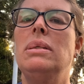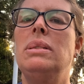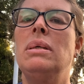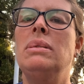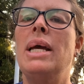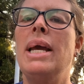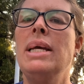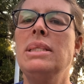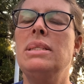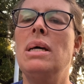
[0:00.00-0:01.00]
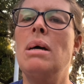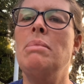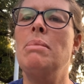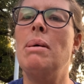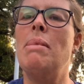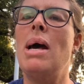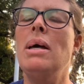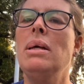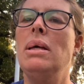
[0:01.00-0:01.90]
¿Dónde está mi mamá?